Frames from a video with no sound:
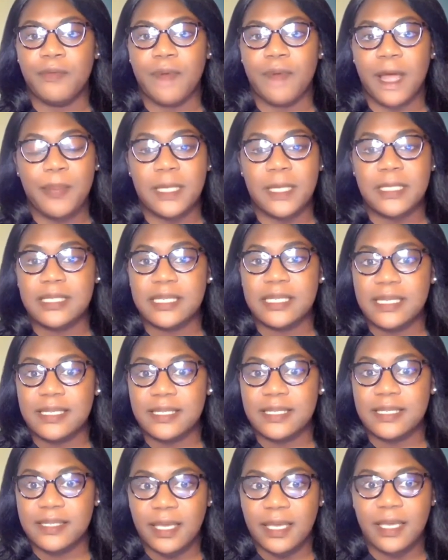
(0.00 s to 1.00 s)

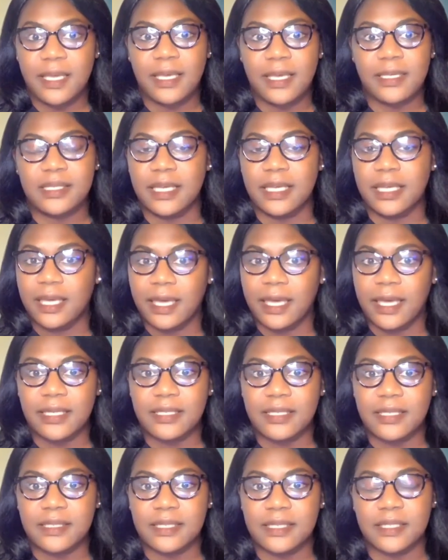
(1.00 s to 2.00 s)
NCC,
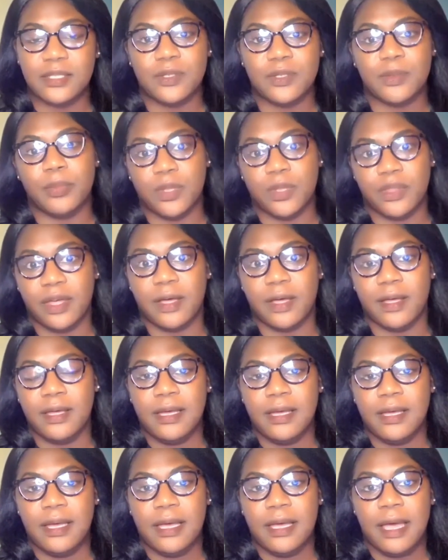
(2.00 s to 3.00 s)
DKIX, and some
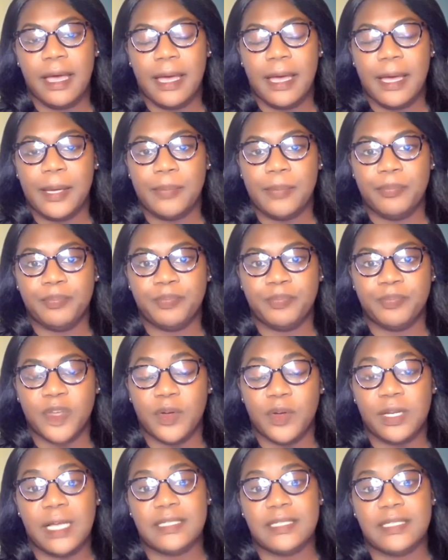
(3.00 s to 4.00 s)
other
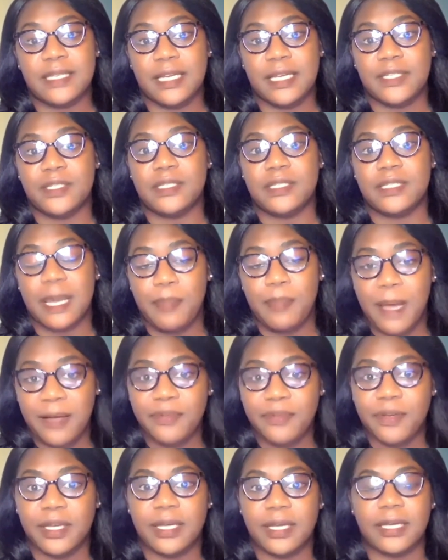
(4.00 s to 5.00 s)
organisations,
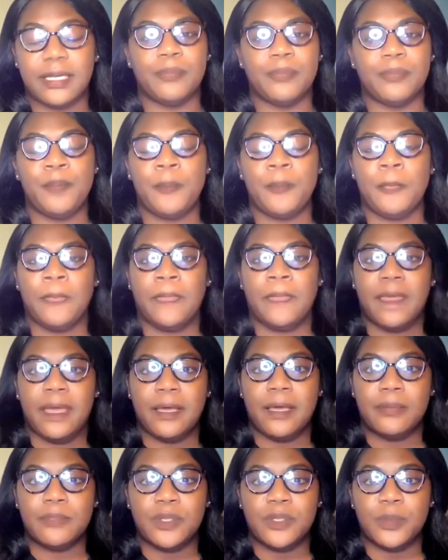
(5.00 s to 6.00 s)
NAP Africa.
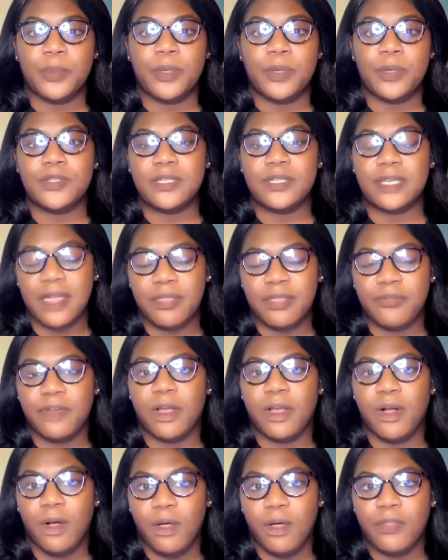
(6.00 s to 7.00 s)
So we're just
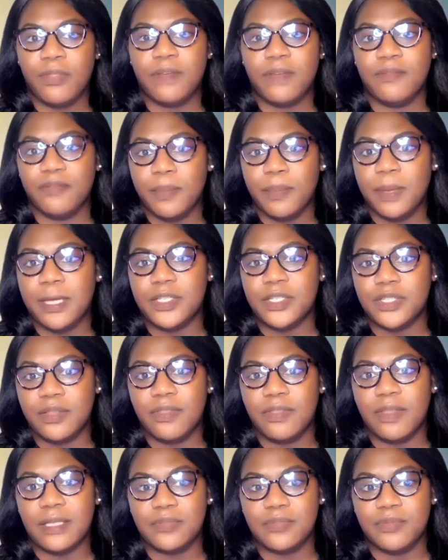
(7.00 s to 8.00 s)
gathering all the
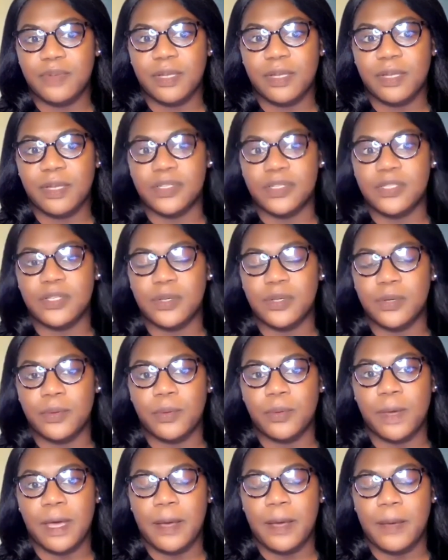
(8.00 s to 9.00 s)
information that's relevant
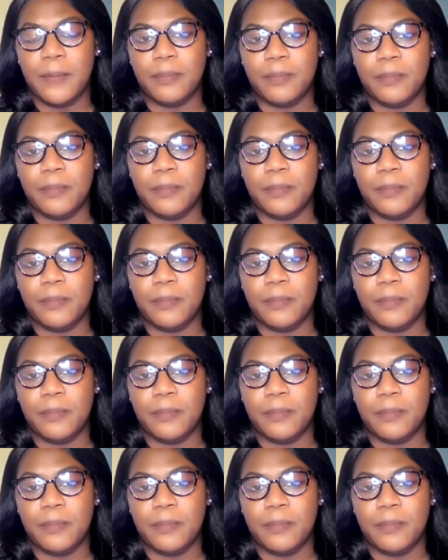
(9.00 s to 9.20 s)
to